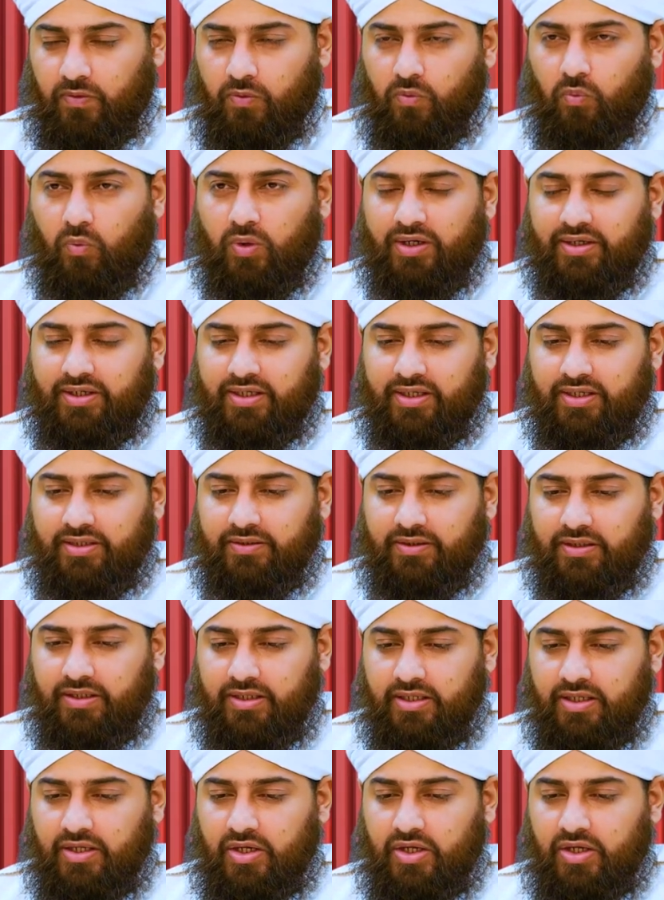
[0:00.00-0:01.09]
One day,
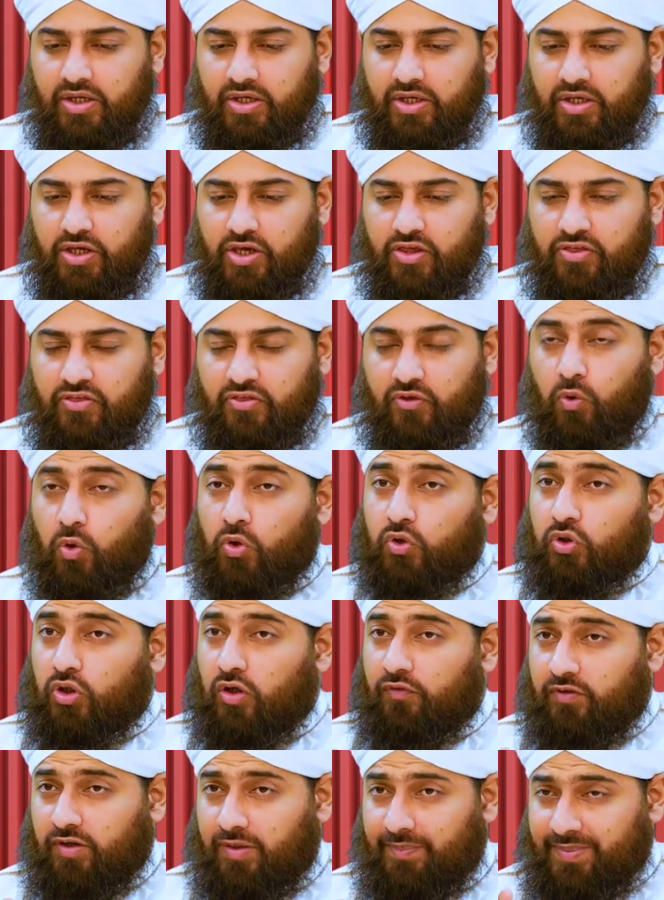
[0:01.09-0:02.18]
he thought
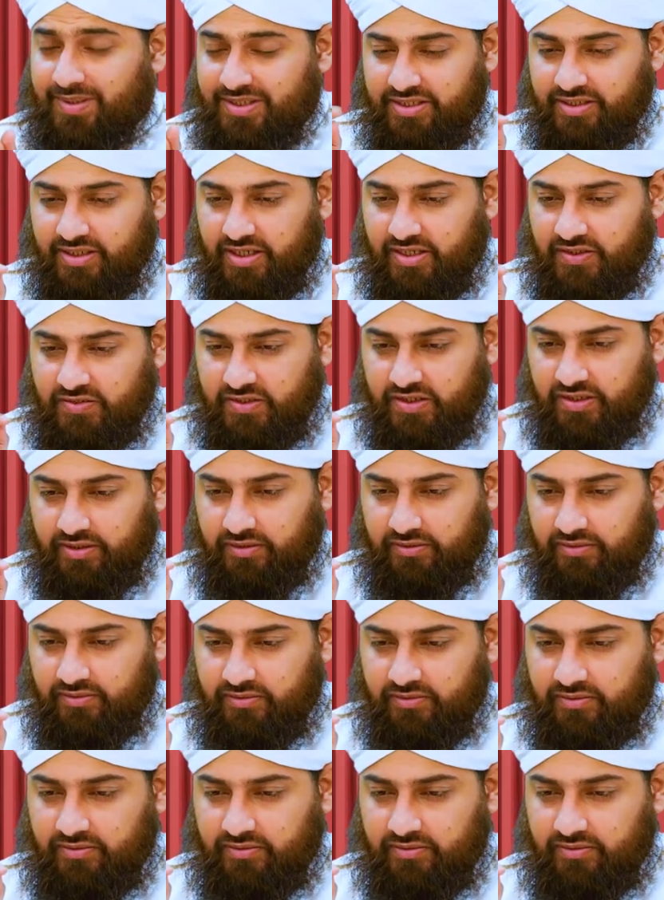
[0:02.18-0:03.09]
of committing a sin.